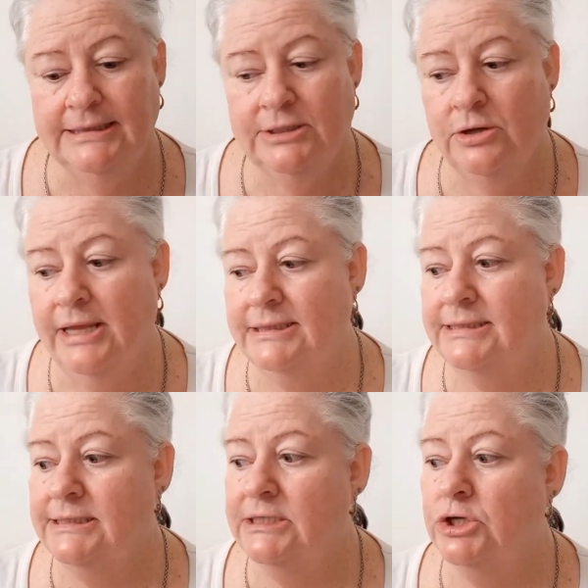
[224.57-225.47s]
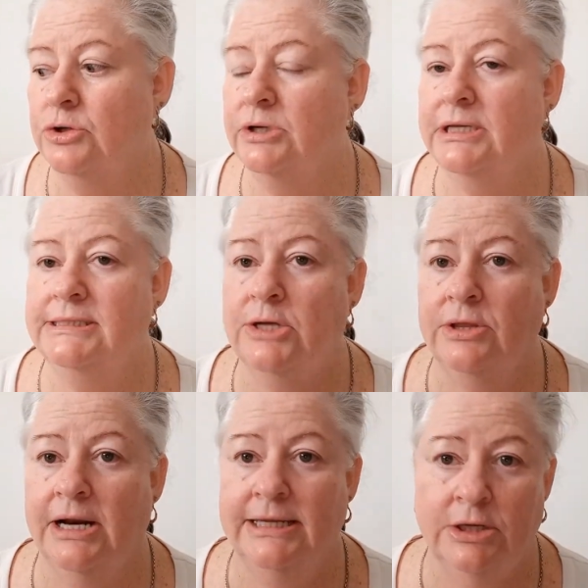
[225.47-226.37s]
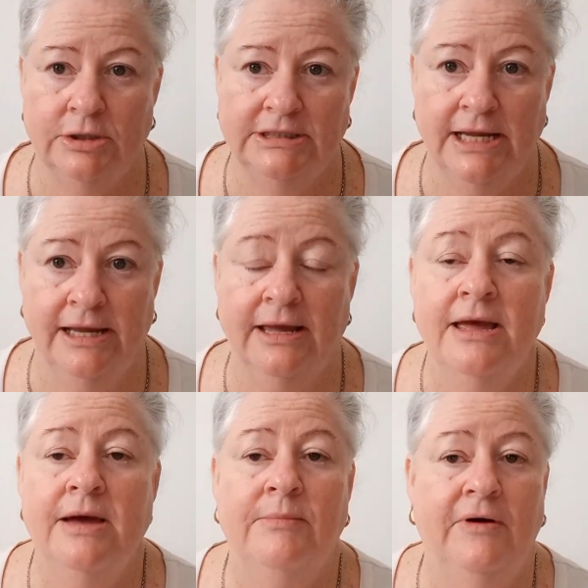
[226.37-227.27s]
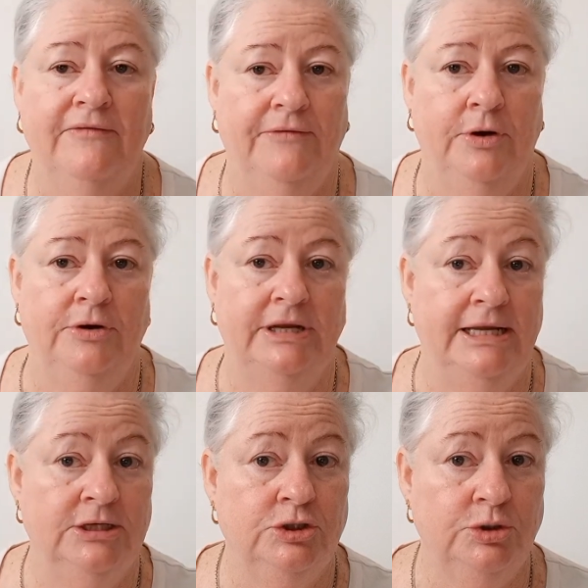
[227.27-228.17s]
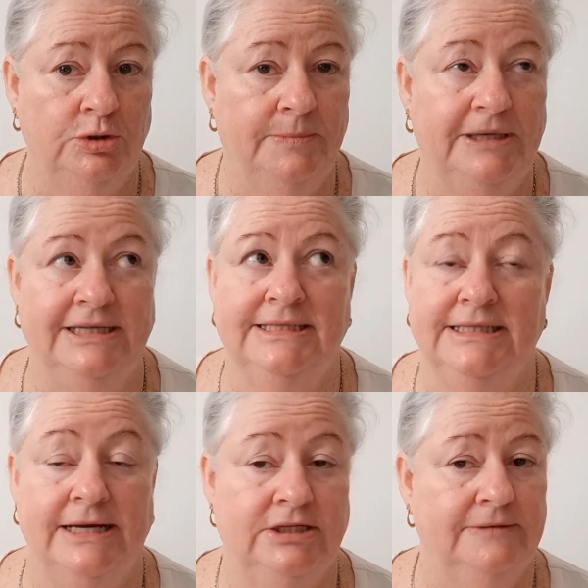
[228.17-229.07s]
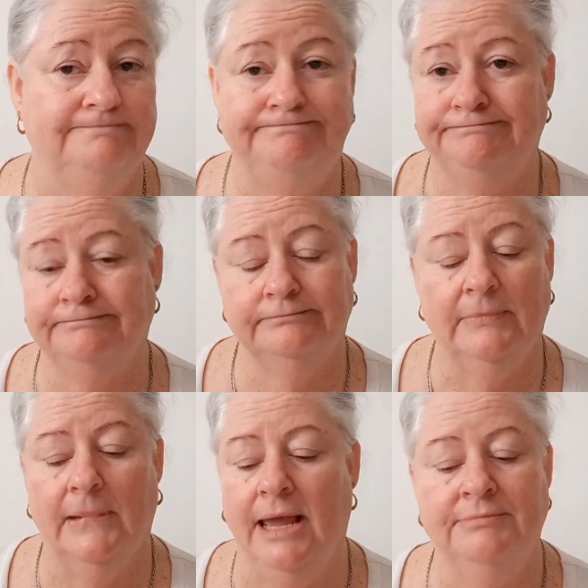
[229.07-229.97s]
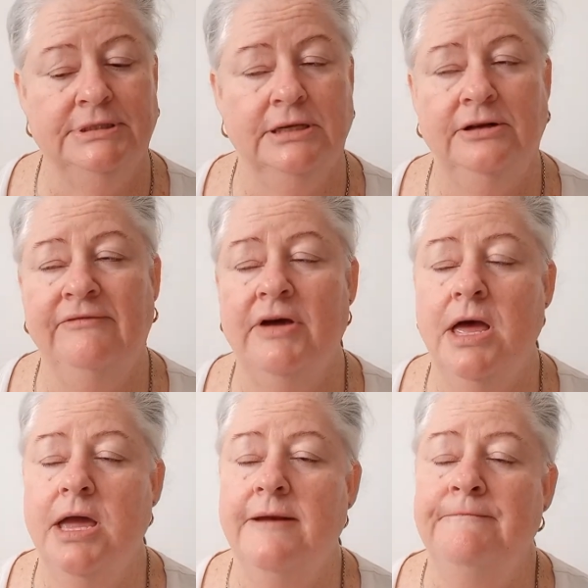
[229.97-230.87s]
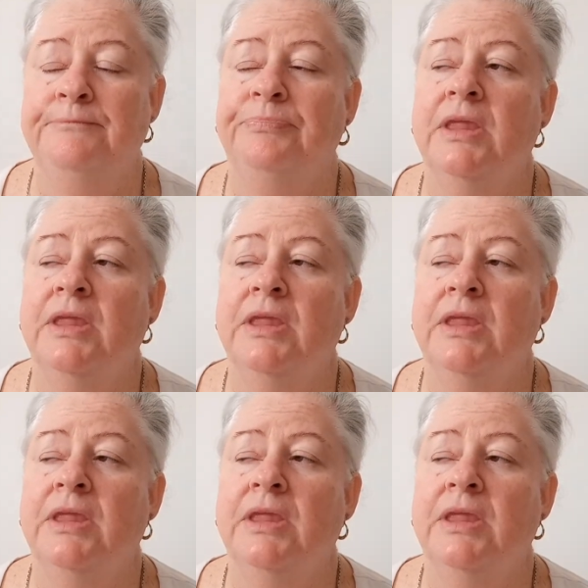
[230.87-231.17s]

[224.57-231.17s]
So that's the security, so that I cannot take my phone into the police station. Absolutely fine.